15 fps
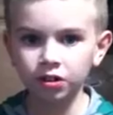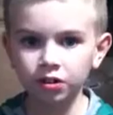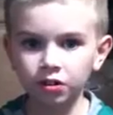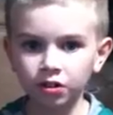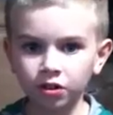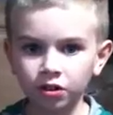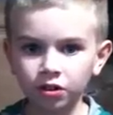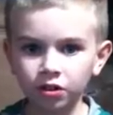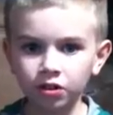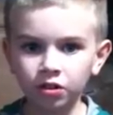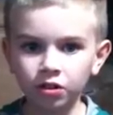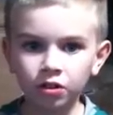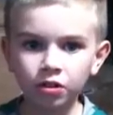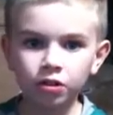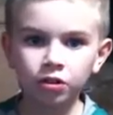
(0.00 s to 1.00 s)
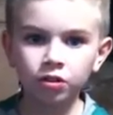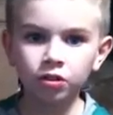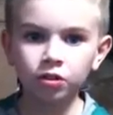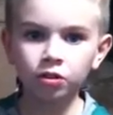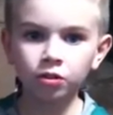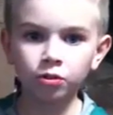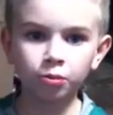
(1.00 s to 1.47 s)

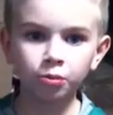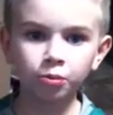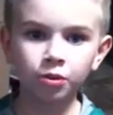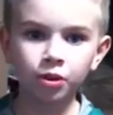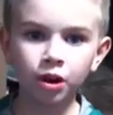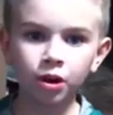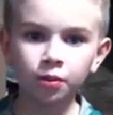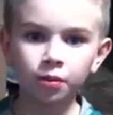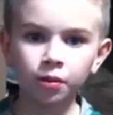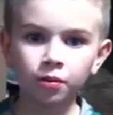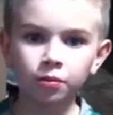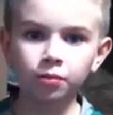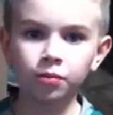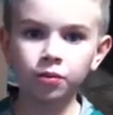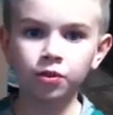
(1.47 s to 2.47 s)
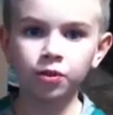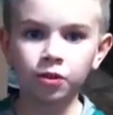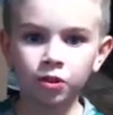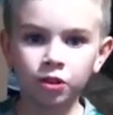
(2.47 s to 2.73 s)
those problems